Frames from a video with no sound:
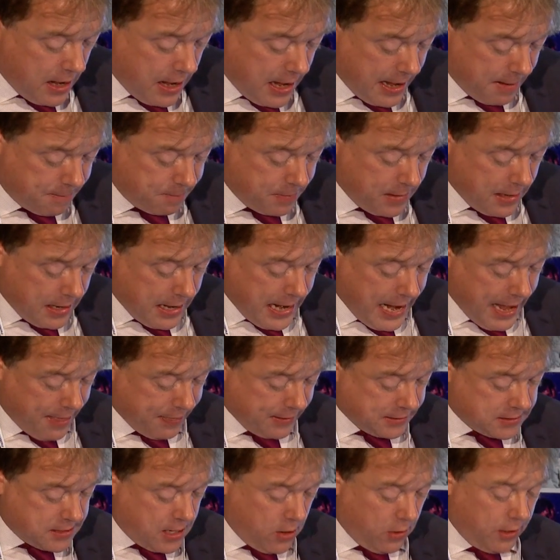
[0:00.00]
And
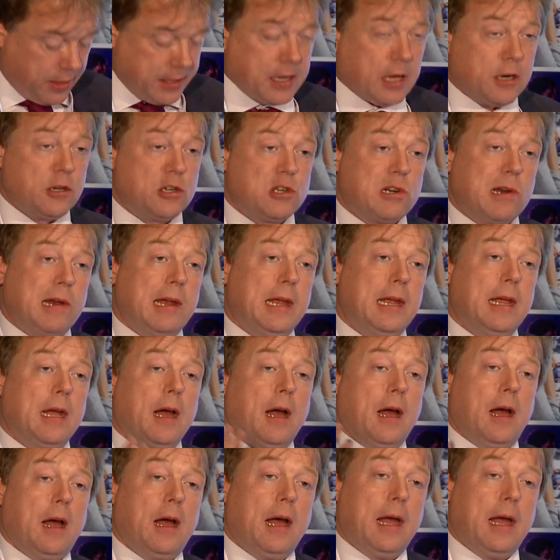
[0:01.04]
there's no other country